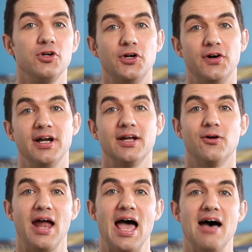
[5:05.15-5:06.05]
during,
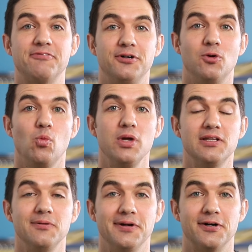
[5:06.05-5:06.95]
or after
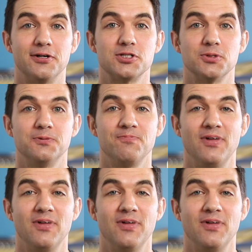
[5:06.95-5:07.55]
weekly rehearsal.